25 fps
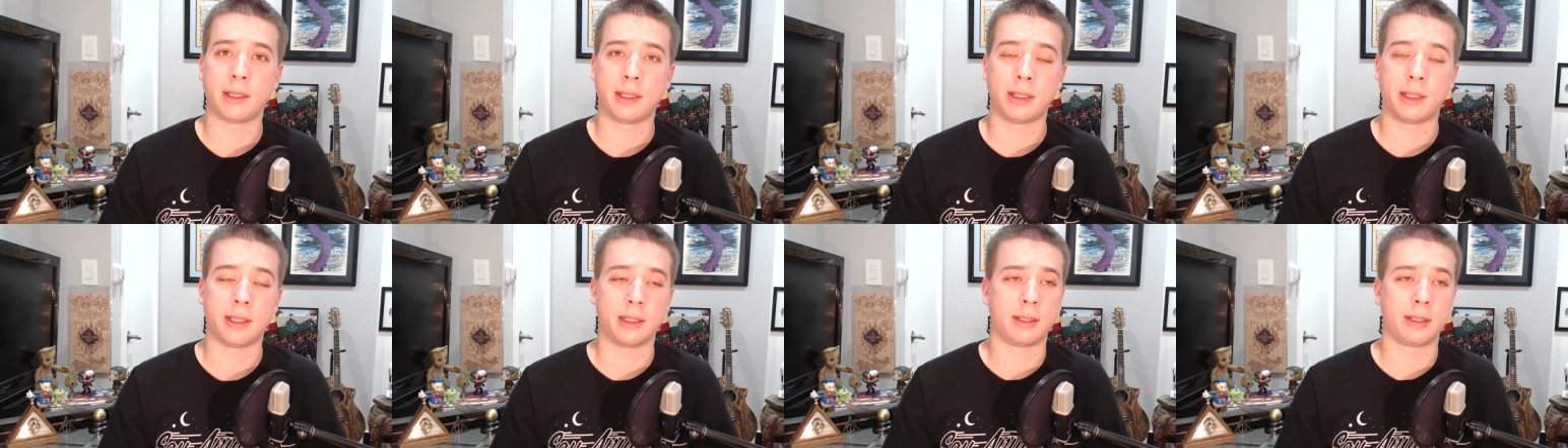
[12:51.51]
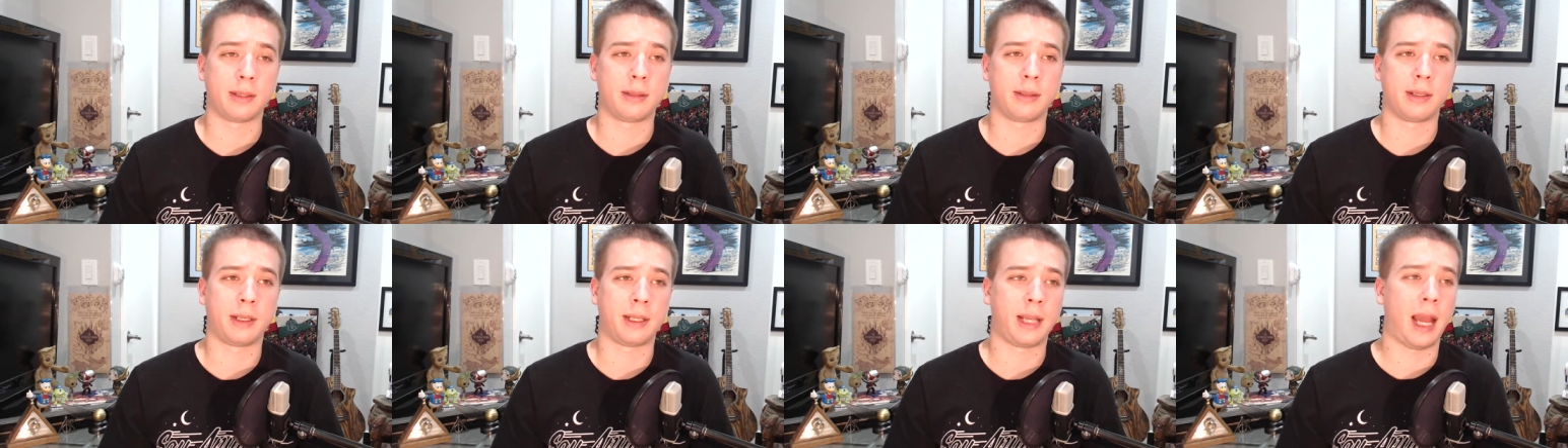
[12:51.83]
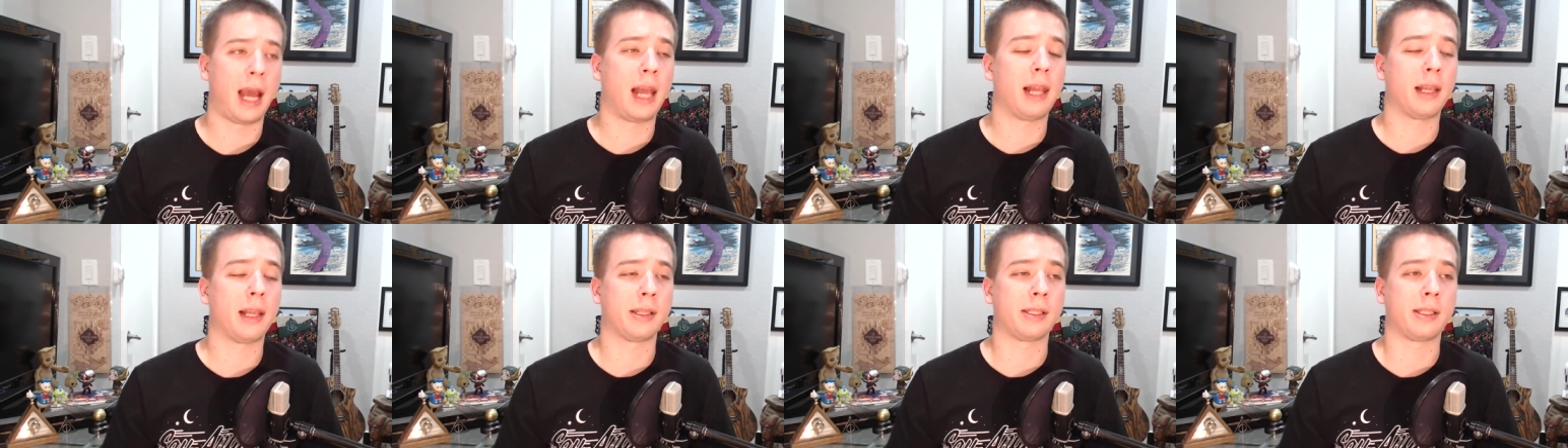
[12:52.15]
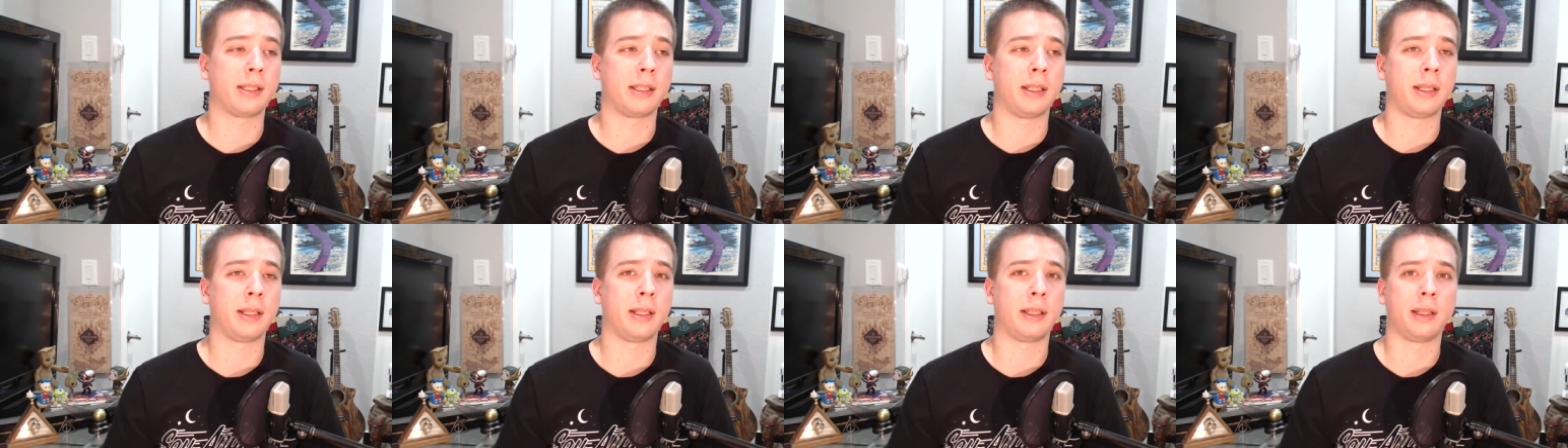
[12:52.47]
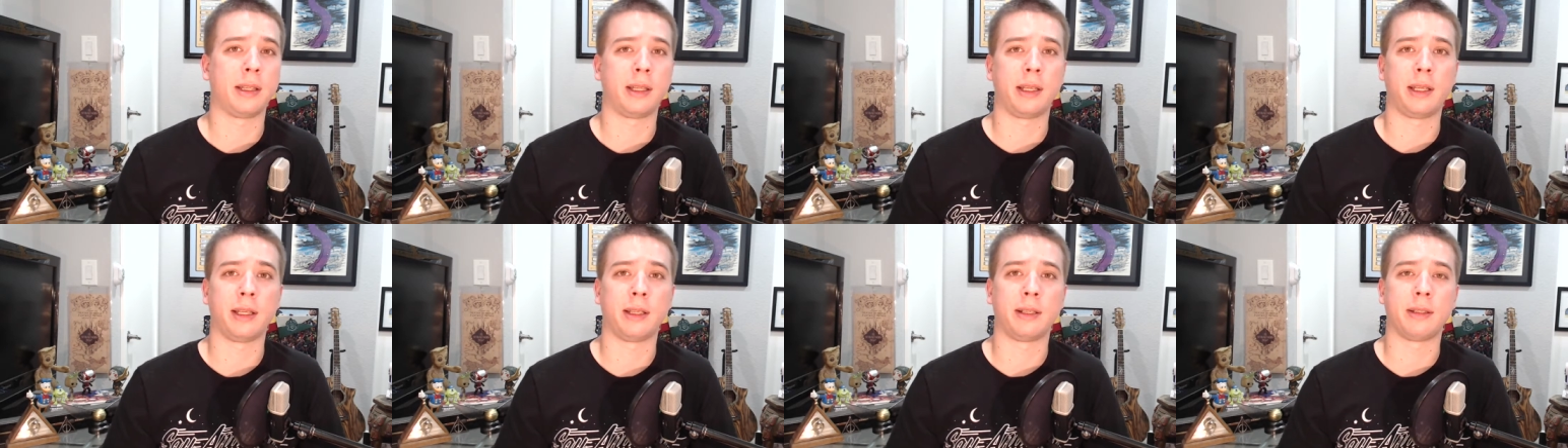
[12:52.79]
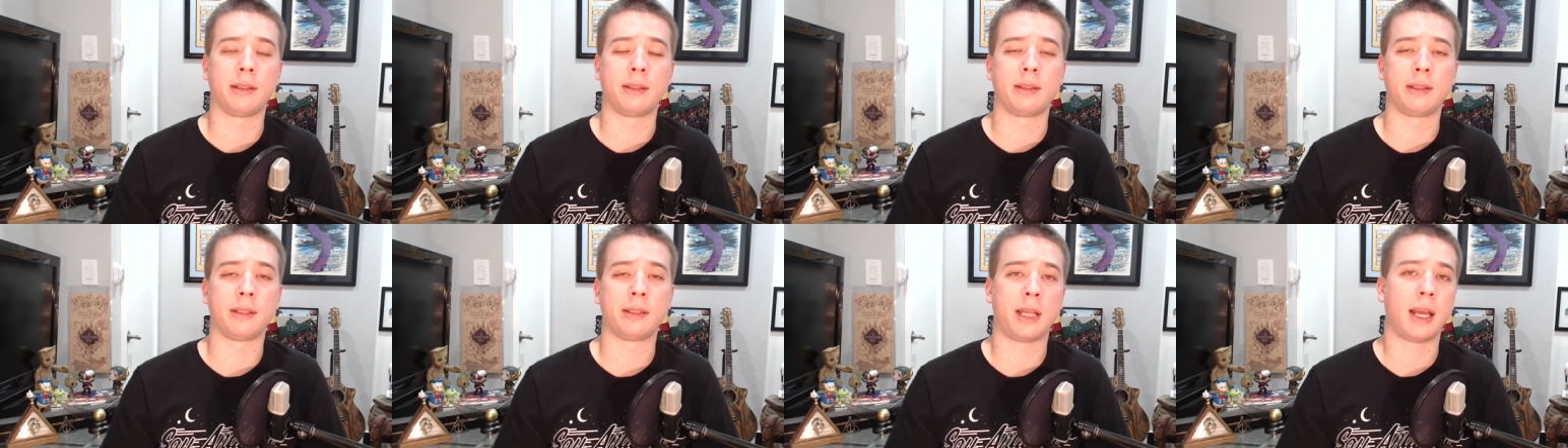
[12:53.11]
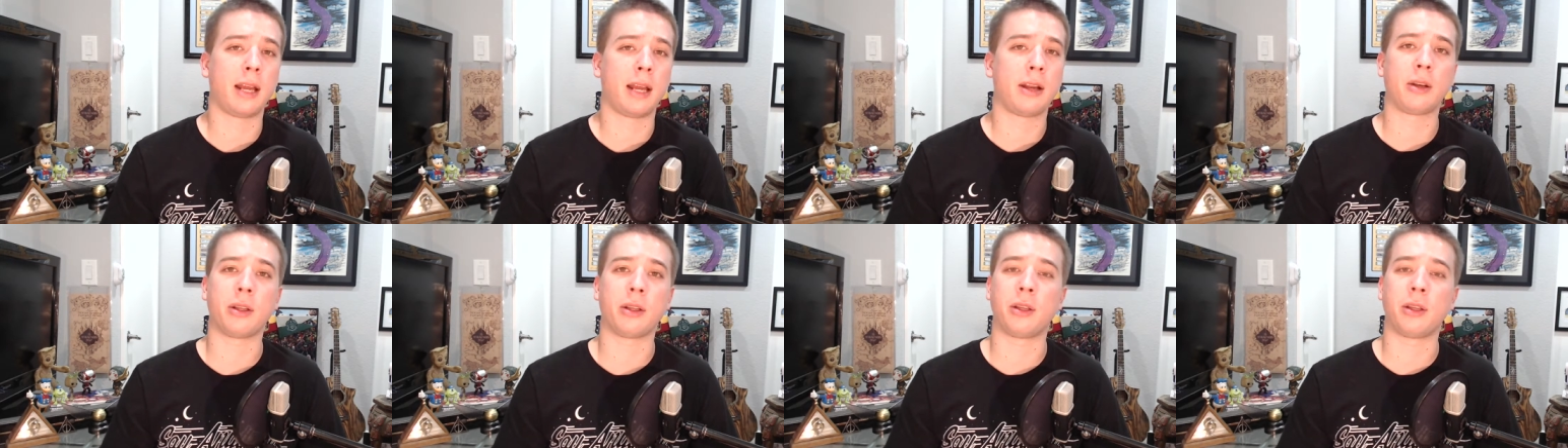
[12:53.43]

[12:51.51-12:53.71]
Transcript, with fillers: his galaxy, the entire